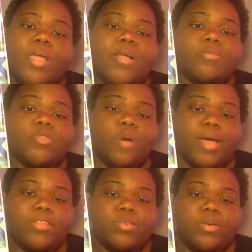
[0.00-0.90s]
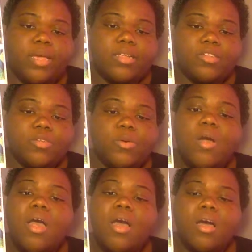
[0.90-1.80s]
And I'm trying to get to
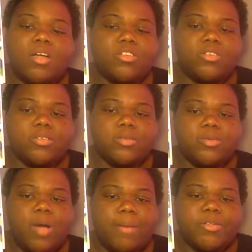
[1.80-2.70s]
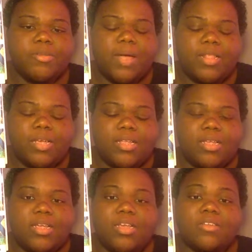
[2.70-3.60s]
100 subscribers by the end
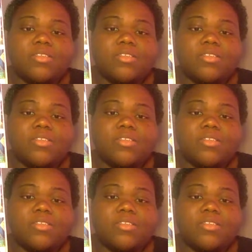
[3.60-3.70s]
of the year.